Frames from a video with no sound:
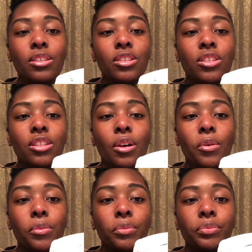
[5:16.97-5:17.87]

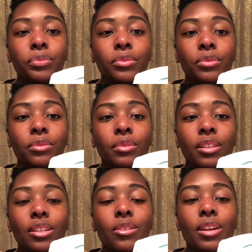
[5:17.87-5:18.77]
So
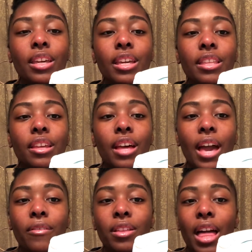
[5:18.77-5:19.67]
you can either
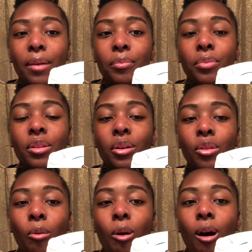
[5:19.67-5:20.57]
have it like put on the
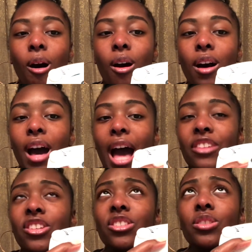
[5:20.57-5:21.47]
wall. I
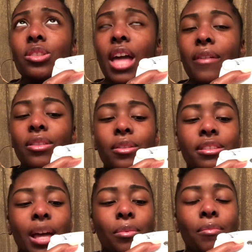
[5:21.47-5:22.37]
just have it on
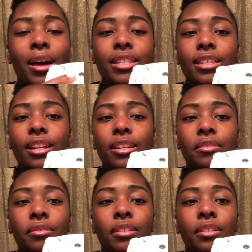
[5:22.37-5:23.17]
top of my ceiling.